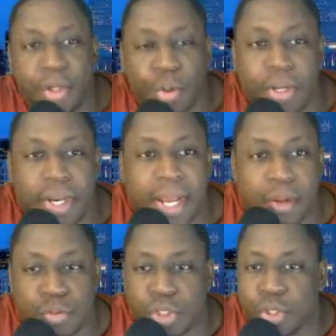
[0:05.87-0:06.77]
you are
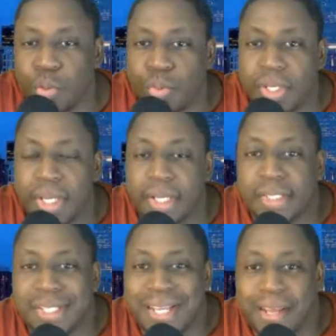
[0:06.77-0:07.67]
now tuned in
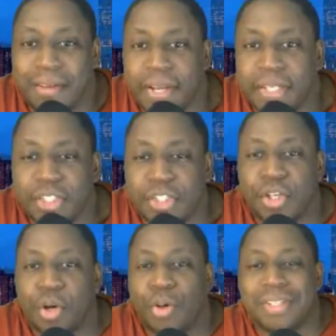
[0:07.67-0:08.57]
to the Investor Show.